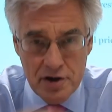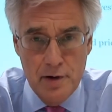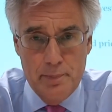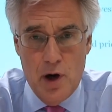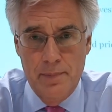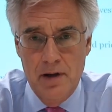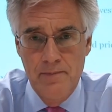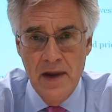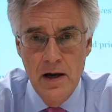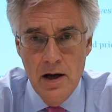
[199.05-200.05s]
the
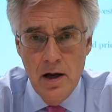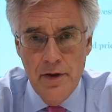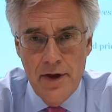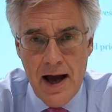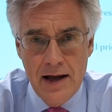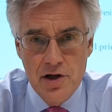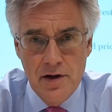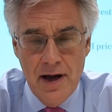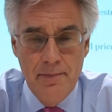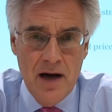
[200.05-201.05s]
problem that
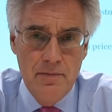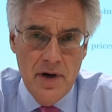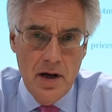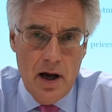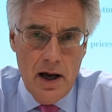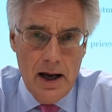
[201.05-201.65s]
there might be